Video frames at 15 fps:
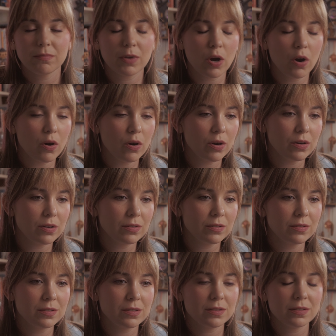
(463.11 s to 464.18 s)

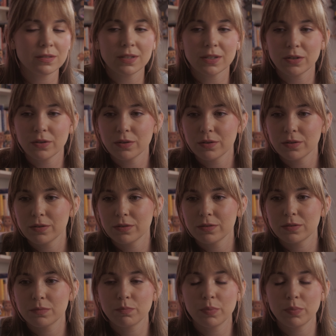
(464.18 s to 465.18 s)
cards, stickers,